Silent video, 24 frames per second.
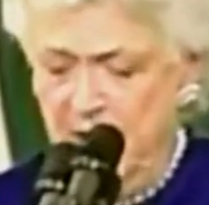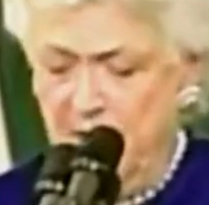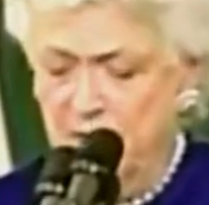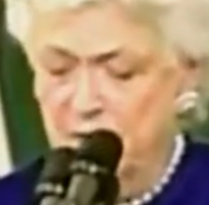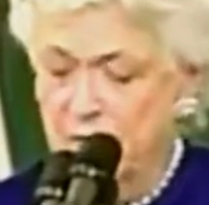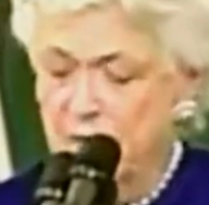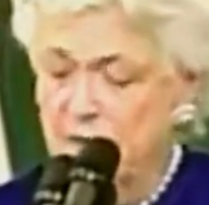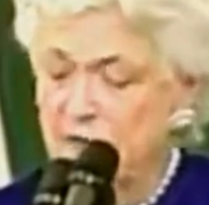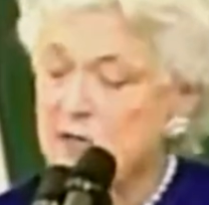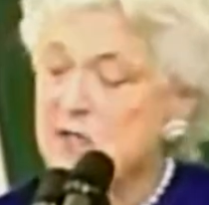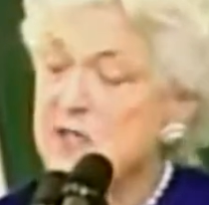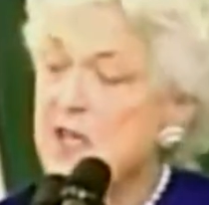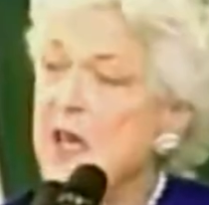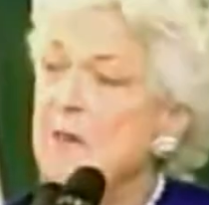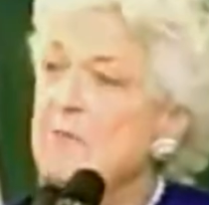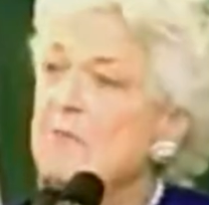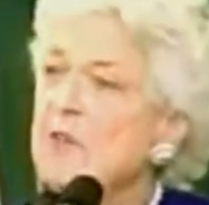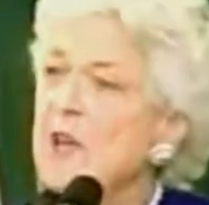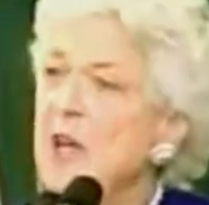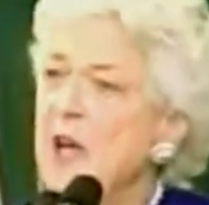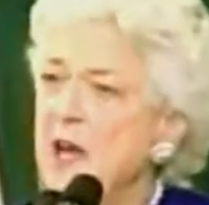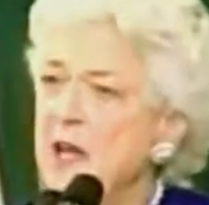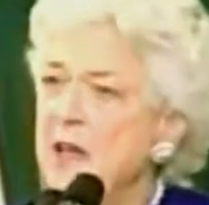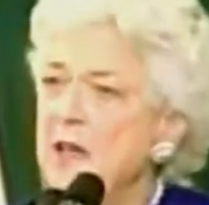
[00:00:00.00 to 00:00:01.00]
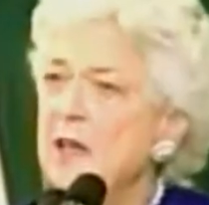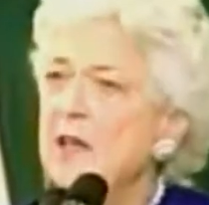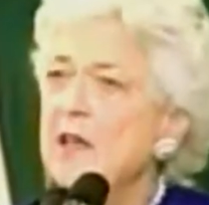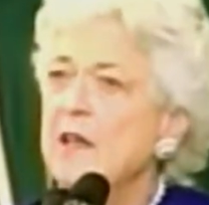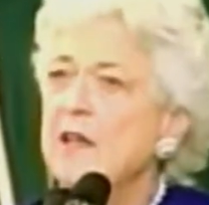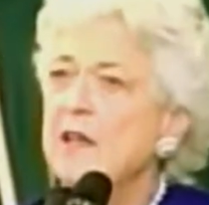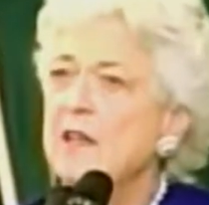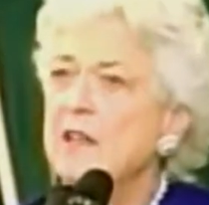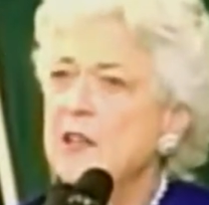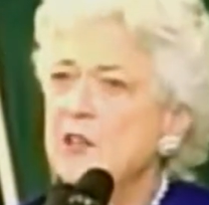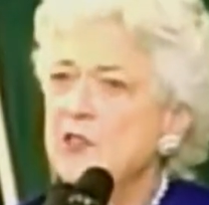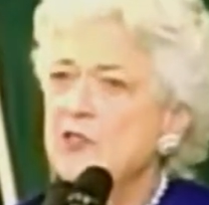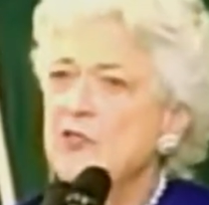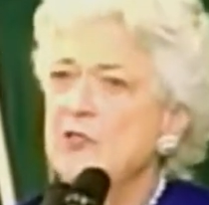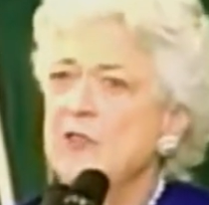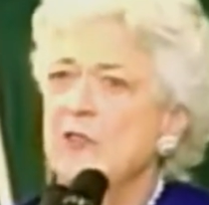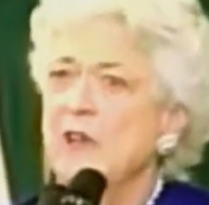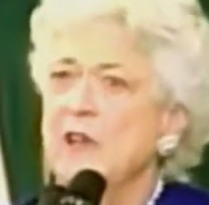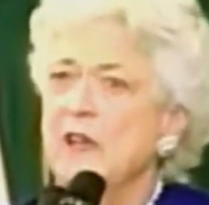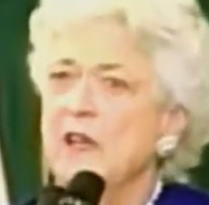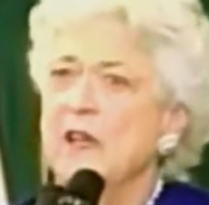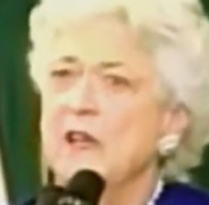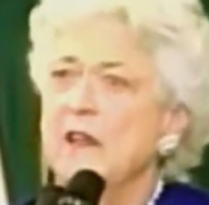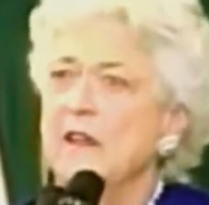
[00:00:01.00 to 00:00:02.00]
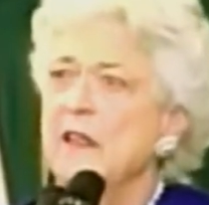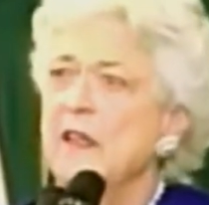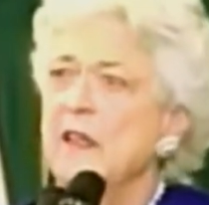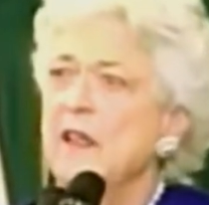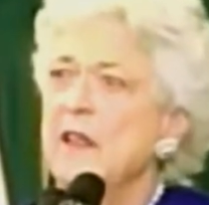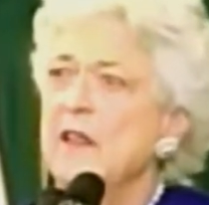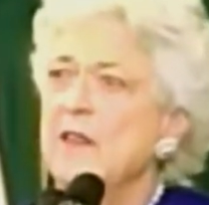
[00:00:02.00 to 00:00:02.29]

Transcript: and to accept unconditionally